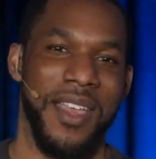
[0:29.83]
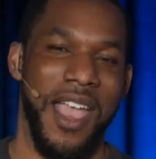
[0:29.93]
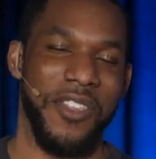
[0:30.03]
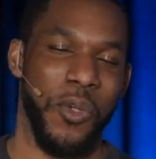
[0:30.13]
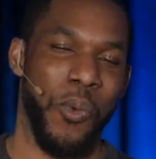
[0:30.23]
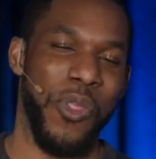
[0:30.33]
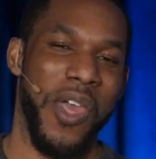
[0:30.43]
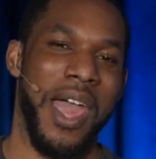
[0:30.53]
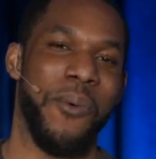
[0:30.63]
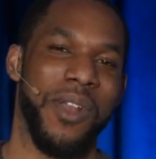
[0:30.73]
And so with
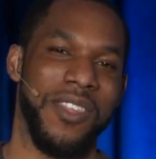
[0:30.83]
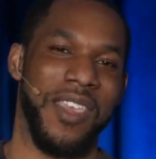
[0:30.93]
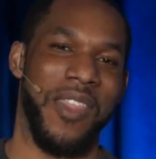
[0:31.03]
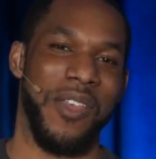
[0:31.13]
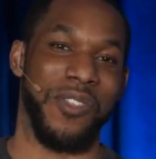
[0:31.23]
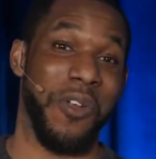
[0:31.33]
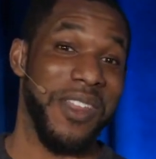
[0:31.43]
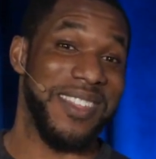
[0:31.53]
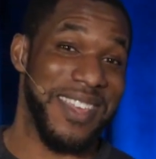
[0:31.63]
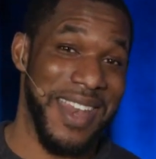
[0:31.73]
that, I want to say that
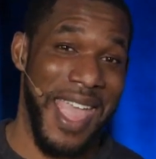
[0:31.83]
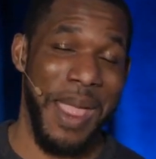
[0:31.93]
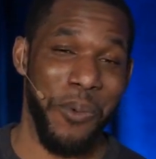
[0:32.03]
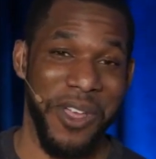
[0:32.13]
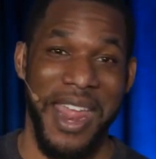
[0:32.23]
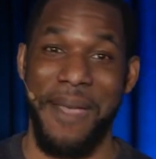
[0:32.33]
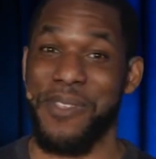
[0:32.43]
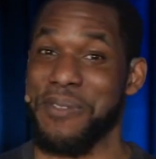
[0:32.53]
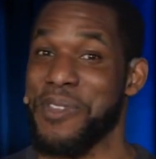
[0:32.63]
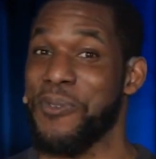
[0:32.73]
starting today, we're going to have
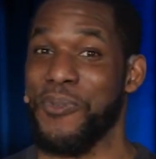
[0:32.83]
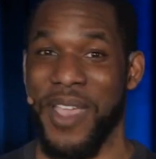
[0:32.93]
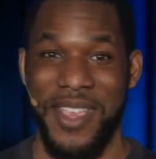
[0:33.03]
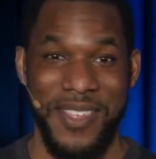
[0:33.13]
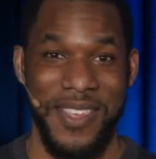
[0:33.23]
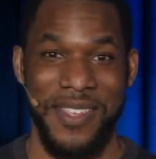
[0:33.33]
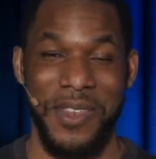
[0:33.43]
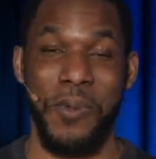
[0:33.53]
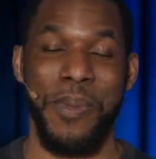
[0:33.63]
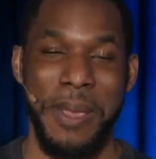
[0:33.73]
some new faces,
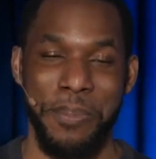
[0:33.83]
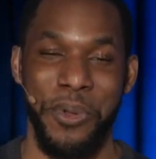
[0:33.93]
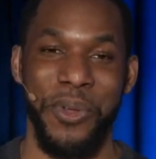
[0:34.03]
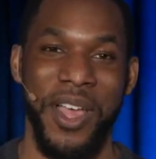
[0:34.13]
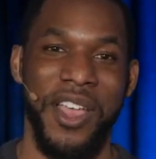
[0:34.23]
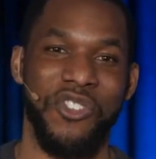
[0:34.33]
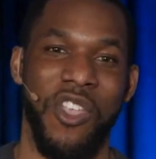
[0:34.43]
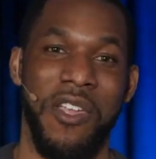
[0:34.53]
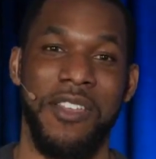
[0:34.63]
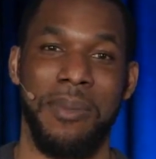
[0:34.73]
new people
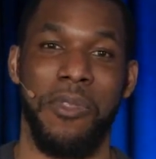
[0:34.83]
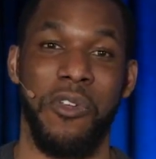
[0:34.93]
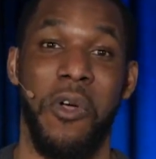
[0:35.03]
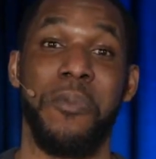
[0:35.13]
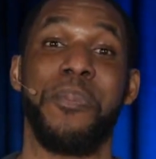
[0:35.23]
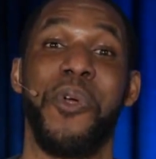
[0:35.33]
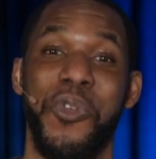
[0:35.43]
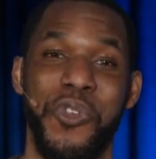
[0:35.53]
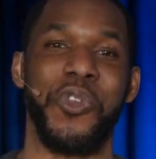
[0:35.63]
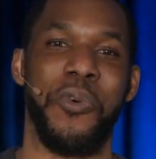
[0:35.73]
sharing some of their own
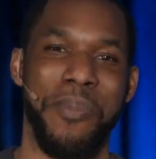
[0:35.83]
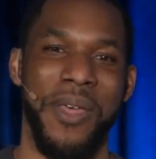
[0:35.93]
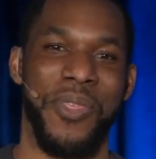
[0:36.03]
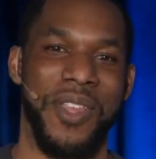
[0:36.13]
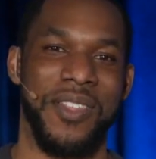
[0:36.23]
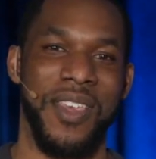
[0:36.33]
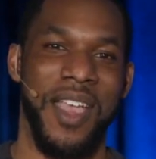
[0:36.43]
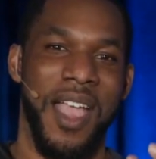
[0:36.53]
personal methods,